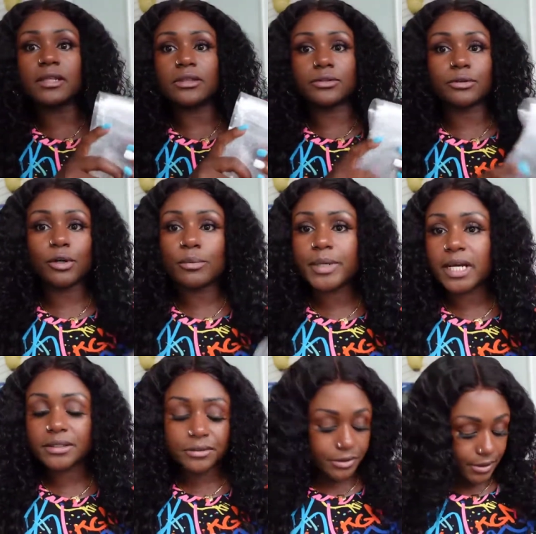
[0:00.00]
that the curl
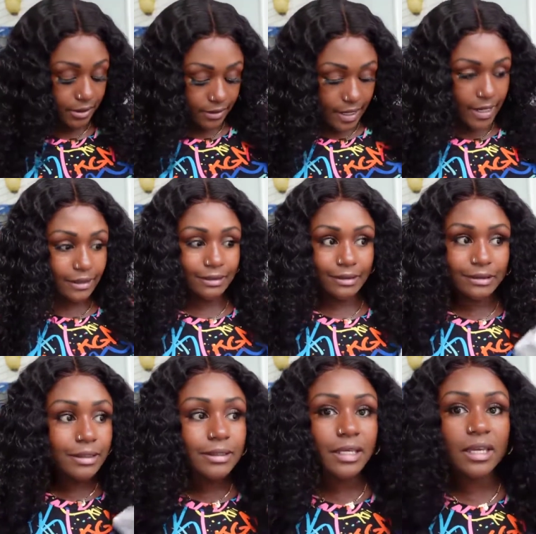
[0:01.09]
patterns did not
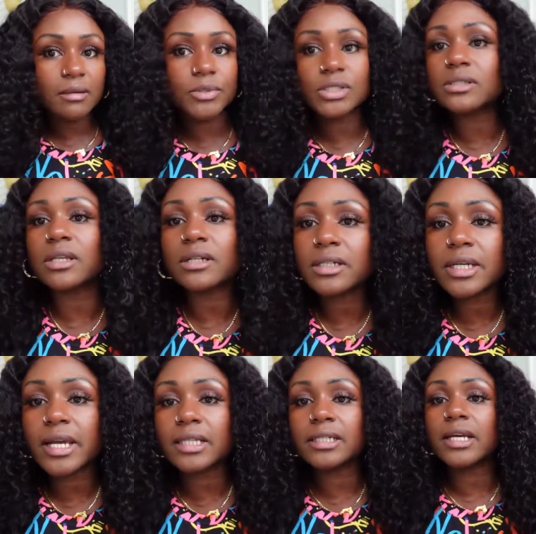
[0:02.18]
look the same. Just
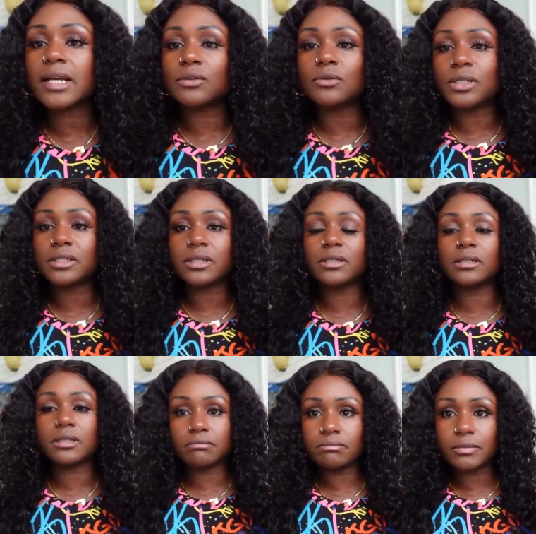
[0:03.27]
looking at it, I knew it
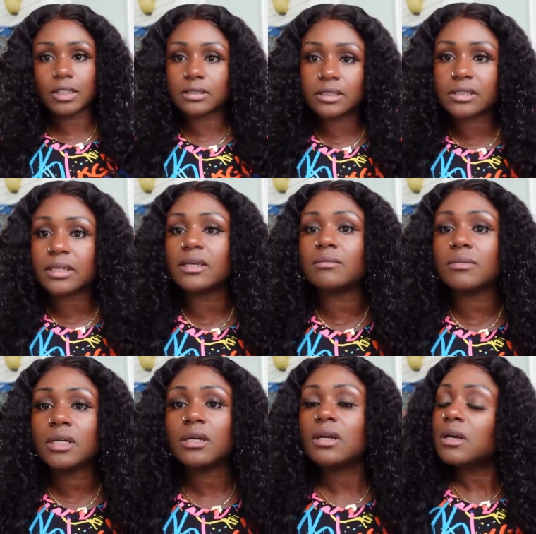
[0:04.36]
didn't look the
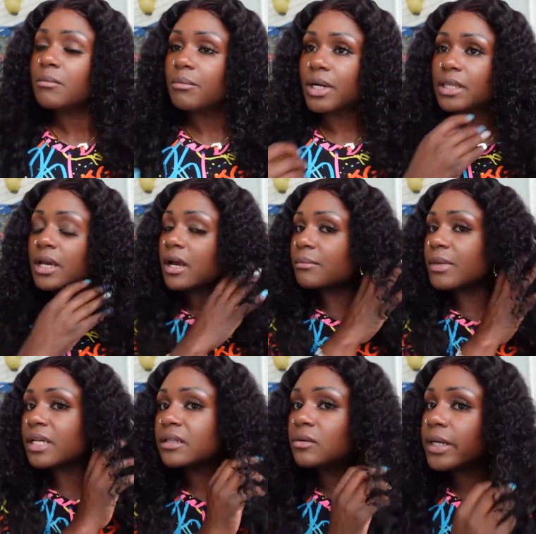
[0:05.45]
same. But um,
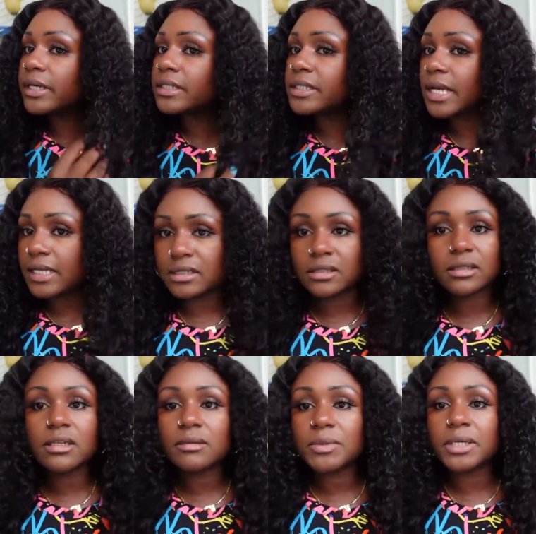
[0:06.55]
anyways, I
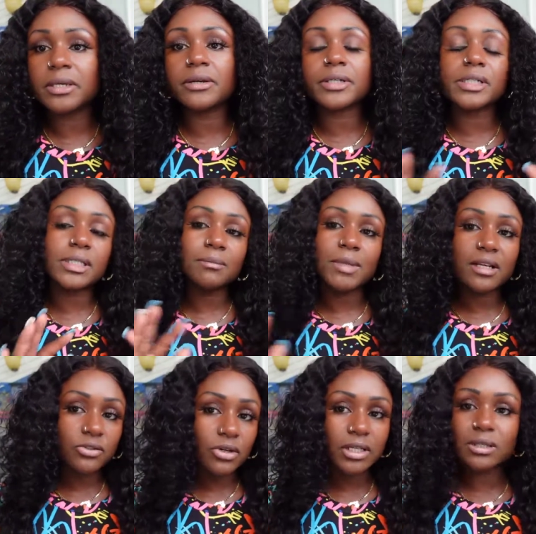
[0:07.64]
did keep the hair because I'm
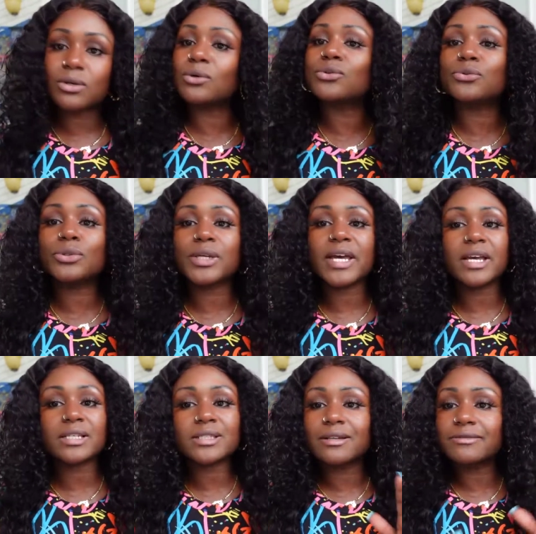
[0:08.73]
not trying to go through the
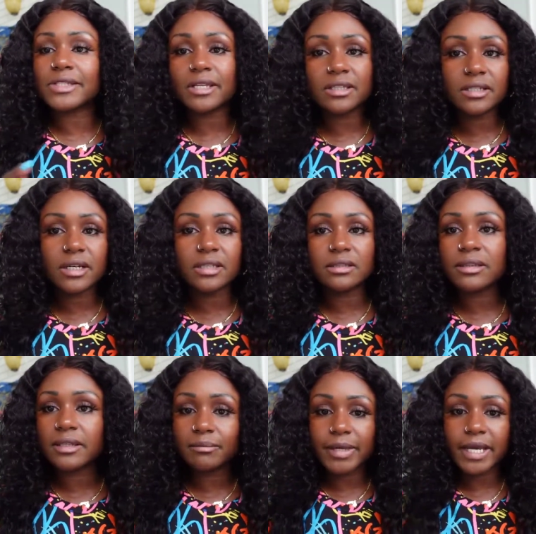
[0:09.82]
hassle of sending
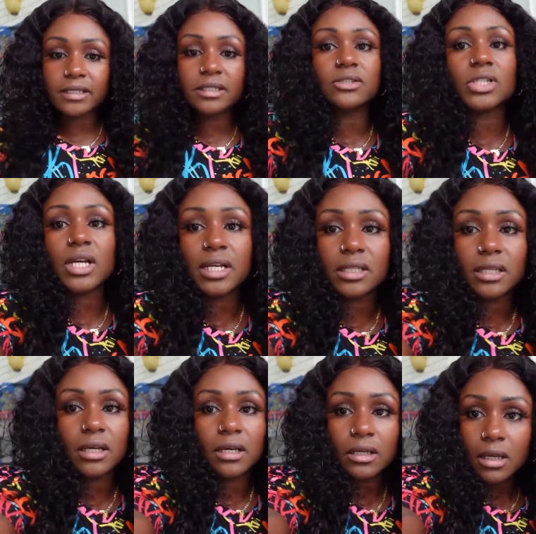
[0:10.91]
anything back to
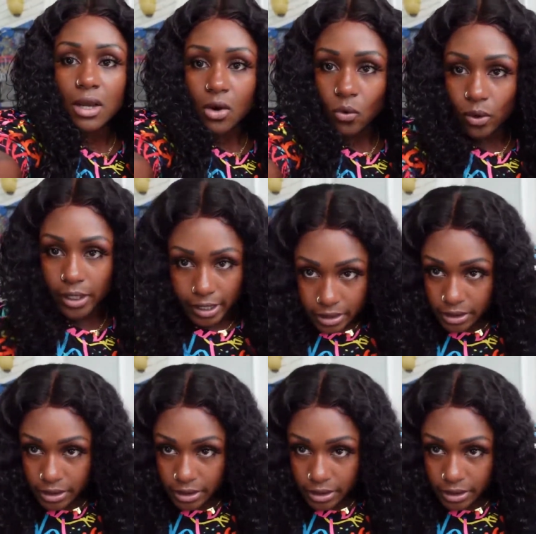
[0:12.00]
China or